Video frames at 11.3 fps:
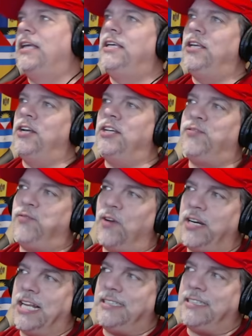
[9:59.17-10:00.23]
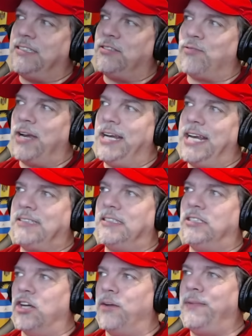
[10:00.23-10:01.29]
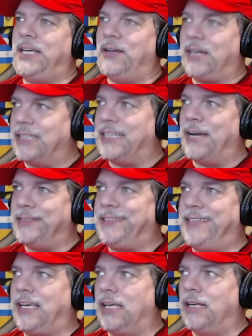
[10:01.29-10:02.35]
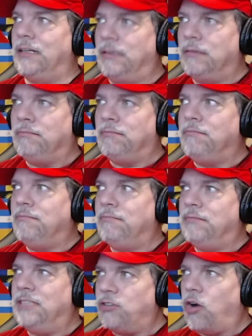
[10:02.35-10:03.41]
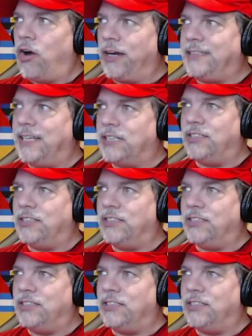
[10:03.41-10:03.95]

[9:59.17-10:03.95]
You know, it's funny that this is right next to Germany, because I was thinking this architecture